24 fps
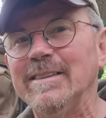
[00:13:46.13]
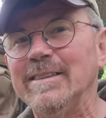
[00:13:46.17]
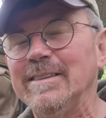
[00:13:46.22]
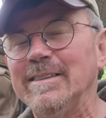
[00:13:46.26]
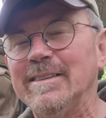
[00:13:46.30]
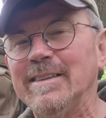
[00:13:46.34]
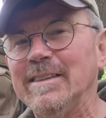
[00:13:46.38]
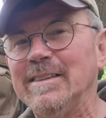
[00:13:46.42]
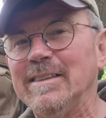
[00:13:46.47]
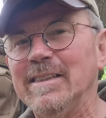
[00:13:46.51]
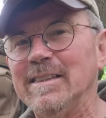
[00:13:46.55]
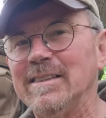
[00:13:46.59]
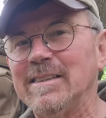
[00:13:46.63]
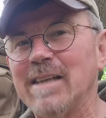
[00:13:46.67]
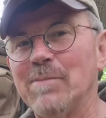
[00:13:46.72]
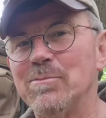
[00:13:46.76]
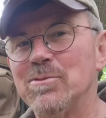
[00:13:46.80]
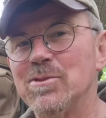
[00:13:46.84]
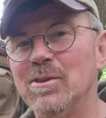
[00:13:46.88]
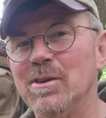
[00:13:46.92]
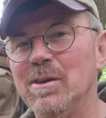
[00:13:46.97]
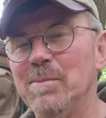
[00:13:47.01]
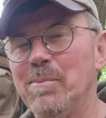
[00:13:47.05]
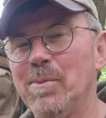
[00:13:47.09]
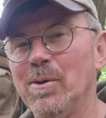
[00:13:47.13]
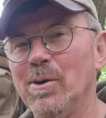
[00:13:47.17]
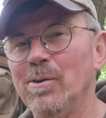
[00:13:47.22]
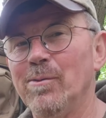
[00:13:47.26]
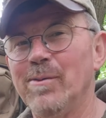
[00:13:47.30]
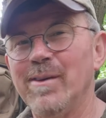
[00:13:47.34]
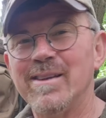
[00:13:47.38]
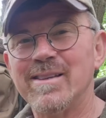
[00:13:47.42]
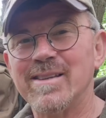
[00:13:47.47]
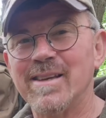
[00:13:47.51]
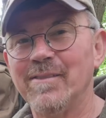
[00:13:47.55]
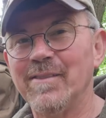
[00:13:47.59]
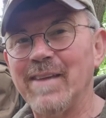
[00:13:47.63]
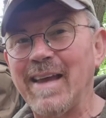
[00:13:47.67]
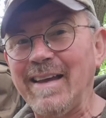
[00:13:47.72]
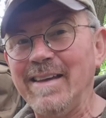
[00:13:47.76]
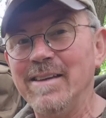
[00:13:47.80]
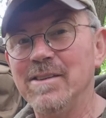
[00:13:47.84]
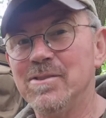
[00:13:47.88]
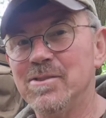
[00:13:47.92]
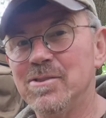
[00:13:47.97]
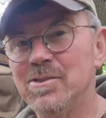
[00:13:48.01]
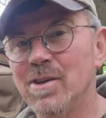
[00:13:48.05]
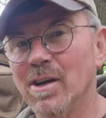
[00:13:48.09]
this is absolutely perfect, and that
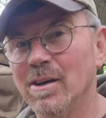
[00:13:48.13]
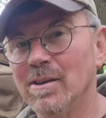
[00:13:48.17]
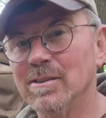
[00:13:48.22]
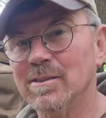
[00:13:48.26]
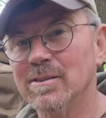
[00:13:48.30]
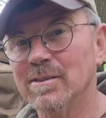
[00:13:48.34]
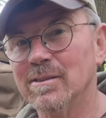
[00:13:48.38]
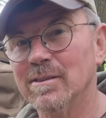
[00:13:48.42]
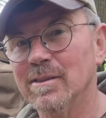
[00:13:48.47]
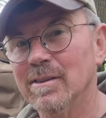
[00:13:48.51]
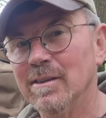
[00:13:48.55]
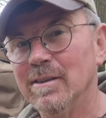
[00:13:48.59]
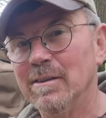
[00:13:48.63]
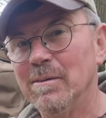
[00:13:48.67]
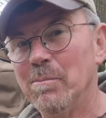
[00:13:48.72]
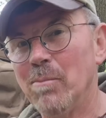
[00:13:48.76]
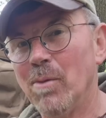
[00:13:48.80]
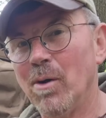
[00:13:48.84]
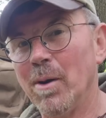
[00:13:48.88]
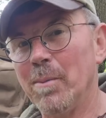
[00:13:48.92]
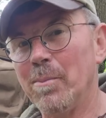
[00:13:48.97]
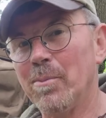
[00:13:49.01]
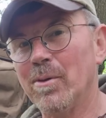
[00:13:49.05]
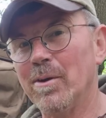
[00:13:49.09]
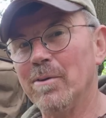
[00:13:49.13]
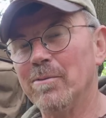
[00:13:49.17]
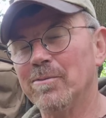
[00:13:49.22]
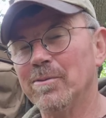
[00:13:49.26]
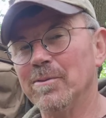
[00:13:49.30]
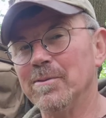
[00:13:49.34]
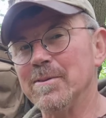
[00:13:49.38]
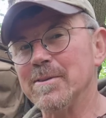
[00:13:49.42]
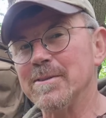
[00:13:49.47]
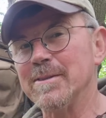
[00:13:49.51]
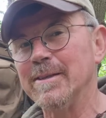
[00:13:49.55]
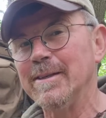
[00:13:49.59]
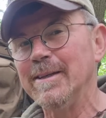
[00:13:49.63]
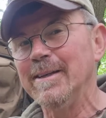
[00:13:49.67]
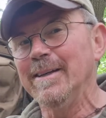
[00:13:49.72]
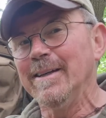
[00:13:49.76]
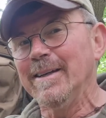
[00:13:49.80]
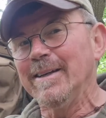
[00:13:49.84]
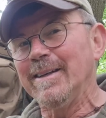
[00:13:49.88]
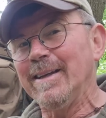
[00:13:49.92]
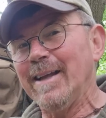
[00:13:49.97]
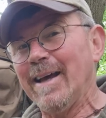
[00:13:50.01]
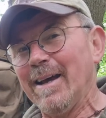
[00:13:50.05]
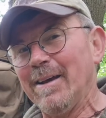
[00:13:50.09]
is just my preference.
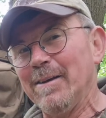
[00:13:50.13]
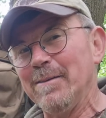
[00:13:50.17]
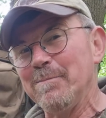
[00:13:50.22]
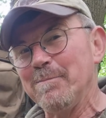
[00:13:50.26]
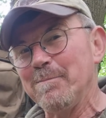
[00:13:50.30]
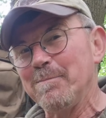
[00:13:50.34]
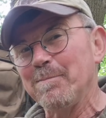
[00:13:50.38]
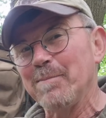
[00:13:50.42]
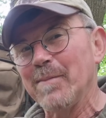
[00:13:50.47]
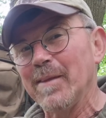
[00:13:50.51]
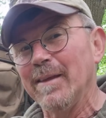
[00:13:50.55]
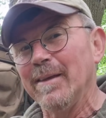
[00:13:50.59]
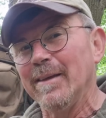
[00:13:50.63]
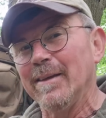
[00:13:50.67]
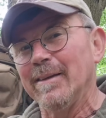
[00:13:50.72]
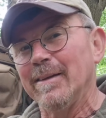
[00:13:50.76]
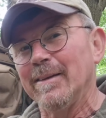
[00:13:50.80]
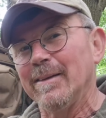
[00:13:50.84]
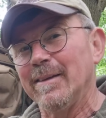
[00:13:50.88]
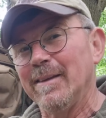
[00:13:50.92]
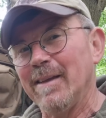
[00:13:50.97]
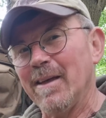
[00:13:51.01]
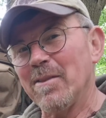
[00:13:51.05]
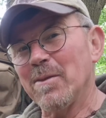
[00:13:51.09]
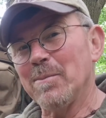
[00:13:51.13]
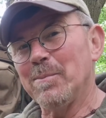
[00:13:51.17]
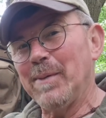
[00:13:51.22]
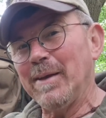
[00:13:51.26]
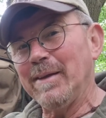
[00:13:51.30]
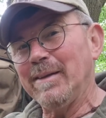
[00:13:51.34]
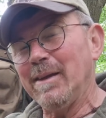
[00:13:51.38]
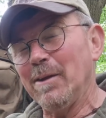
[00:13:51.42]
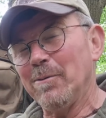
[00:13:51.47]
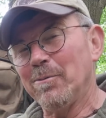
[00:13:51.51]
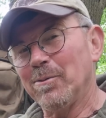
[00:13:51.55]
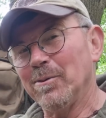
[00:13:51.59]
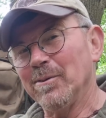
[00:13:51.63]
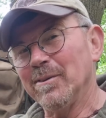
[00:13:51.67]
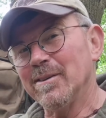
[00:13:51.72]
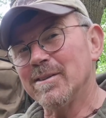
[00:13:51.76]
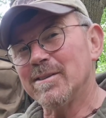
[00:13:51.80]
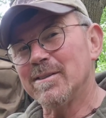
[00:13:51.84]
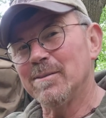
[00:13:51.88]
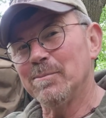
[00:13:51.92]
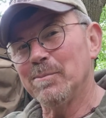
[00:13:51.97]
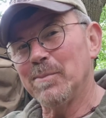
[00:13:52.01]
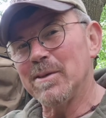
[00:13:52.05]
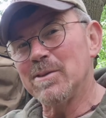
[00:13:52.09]
Now, the other big
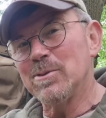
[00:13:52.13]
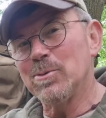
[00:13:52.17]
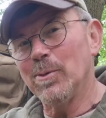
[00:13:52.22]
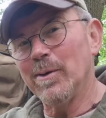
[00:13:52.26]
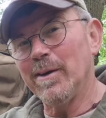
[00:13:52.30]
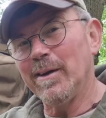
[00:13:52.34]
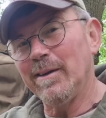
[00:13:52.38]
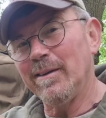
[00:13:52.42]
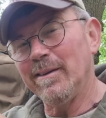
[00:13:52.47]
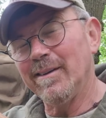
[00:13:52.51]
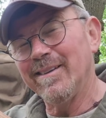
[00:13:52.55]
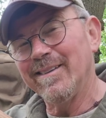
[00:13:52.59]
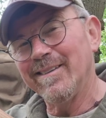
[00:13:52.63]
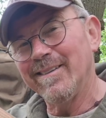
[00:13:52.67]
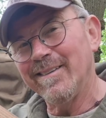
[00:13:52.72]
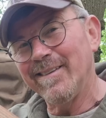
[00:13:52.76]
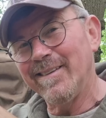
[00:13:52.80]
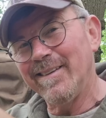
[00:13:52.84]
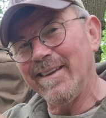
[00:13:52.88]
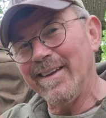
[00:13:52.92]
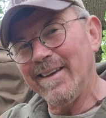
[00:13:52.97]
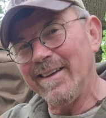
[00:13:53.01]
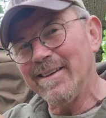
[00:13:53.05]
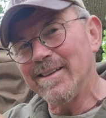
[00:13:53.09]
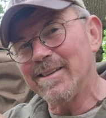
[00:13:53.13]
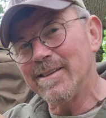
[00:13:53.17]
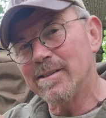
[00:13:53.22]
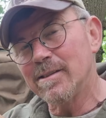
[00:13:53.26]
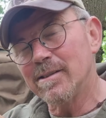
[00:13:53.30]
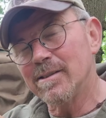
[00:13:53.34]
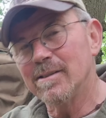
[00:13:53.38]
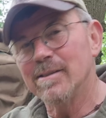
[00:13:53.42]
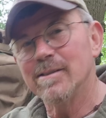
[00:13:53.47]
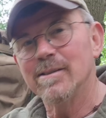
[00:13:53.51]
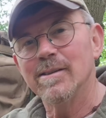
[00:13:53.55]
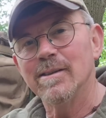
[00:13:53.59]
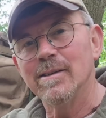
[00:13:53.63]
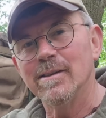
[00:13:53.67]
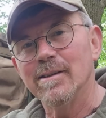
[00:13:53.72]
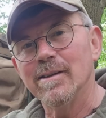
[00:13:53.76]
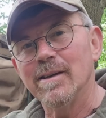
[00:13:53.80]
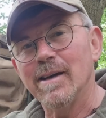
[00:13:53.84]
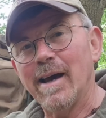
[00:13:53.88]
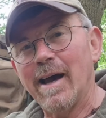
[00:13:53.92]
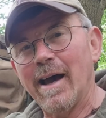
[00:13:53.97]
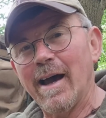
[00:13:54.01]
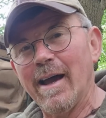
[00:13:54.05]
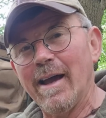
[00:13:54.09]
difference between this
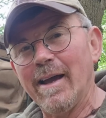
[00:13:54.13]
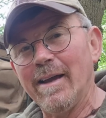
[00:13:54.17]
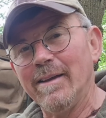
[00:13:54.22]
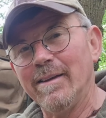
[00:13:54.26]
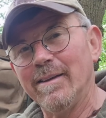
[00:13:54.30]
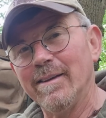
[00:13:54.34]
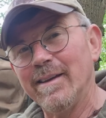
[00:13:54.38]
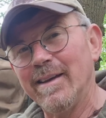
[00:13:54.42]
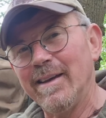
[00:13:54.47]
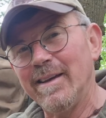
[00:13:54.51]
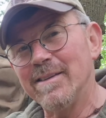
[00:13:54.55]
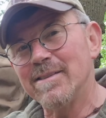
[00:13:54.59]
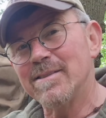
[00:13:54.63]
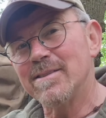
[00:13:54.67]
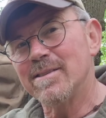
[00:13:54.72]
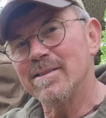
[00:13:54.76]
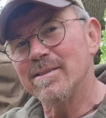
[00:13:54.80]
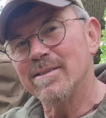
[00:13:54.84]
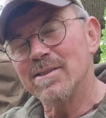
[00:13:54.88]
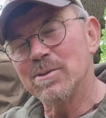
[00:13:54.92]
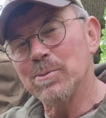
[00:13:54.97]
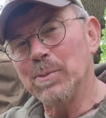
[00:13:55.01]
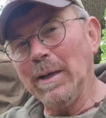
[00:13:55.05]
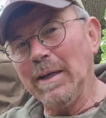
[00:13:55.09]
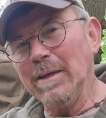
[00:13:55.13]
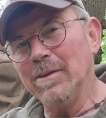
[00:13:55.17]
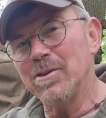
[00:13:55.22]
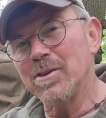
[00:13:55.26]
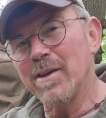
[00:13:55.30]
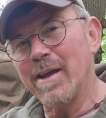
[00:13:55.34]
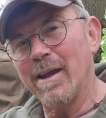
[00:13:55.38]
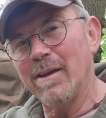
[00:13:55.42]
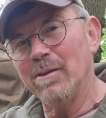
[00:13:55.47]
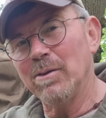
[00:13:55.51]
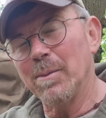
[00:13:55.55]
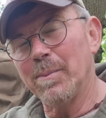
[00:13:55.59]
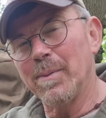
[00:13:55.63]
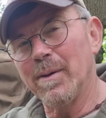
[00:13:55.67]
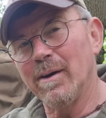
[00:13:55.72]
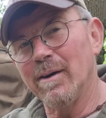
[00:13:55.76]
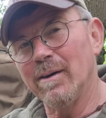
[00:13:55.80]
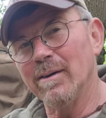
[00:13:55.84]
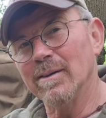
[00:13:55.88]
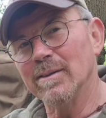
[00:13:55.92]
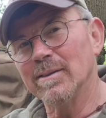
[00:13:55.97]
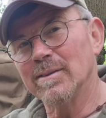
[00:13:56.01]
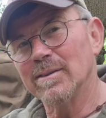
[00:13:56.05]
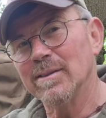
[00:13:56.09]
and its Swedish
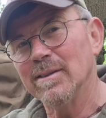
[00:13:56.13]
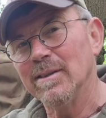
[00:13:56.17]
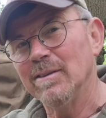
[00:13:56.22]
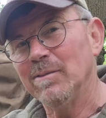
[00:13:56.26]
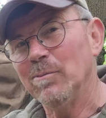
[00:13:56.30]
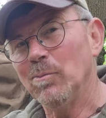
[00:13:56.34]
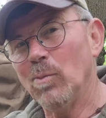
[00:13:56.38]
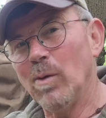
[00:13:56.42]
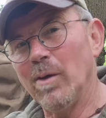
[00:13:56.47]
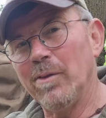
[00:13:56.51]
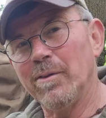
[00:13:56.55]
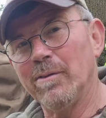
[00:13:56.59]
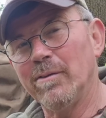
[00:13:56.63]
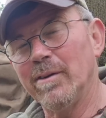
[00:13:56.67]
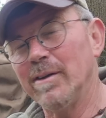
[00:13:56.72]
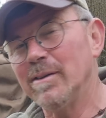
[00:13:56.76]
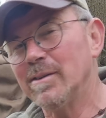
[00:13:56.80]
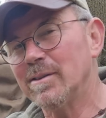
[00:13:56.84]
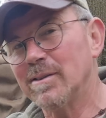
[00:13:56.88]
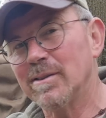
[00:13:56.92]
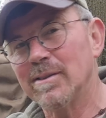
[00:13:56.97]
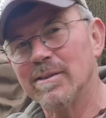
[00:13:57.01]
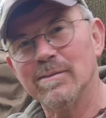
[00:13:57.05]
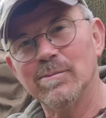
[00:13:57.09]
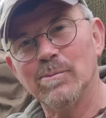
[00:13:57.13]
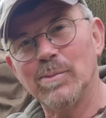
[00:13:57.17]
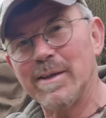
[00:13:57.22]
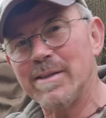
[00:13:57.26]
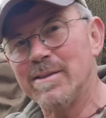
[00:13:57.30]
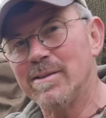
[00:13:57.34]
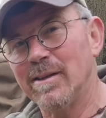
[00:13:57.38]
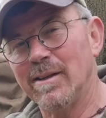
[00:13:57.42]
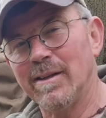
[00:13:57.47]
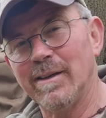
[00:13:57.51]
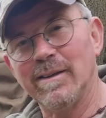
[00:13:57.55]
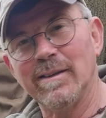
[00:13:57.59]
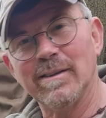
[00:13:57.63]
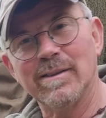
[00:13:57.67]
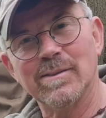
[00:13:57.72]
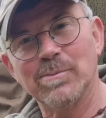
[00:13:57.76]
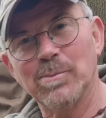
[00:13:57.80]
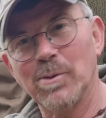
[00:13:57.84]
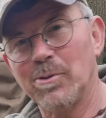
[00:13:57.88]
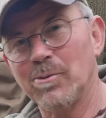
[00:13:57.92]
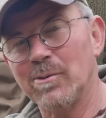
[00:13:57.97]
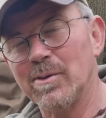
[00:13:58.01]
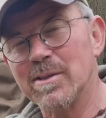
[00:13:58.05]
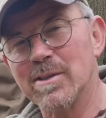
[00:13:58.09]
counterparts, whether it's Wetterlings,
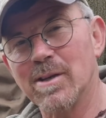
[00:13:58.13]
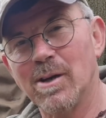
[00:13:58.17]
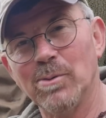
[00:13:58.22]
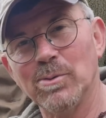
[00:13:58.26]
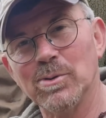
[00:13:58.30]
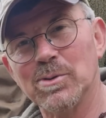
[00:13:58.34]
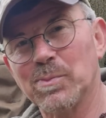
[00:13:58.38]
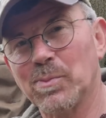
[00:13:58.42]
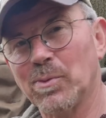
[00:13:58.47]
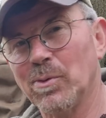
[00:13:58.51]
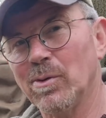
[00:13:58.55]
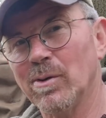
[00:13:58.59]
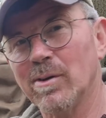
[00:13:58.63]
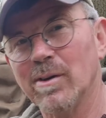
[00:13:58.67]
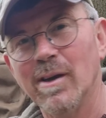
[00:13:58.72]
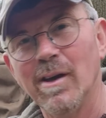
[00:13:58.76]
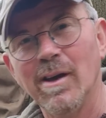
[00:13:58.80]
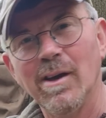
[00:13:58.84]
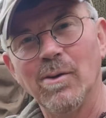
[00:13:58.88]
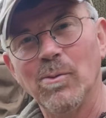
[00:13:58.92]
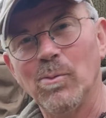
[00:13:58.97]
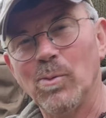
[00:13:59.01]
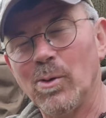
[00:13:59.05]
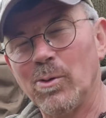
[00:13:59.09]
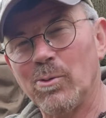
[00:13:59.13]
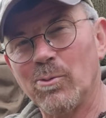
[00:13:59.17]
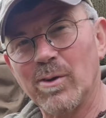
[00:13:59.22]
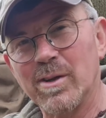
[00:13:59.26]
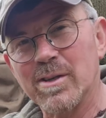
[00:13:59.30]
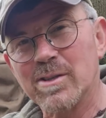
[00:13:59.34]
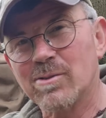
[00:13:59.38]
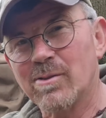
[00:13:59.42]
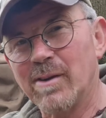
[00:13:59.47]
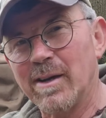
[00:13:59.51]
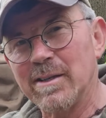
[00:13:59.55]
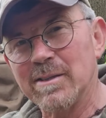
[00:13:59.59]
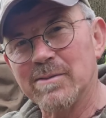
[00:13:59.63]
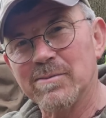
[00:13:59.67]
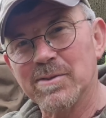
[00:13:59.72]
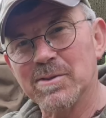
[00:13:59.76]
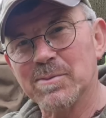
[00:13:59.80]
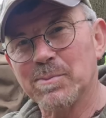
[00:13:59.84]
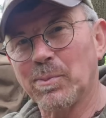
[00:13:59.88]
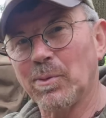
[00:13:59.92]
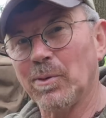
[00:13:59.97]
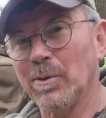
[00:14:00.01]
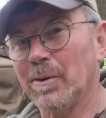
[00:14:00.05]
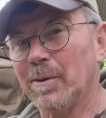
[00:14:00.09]
whether it's Holzbrook, whether it's
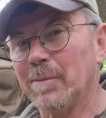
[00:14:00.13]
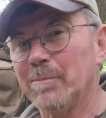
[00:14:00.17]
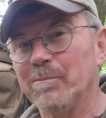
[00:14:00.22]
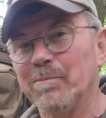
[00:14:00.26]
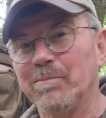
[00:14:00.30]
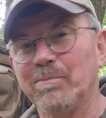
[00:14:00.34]
Gransfors Brook,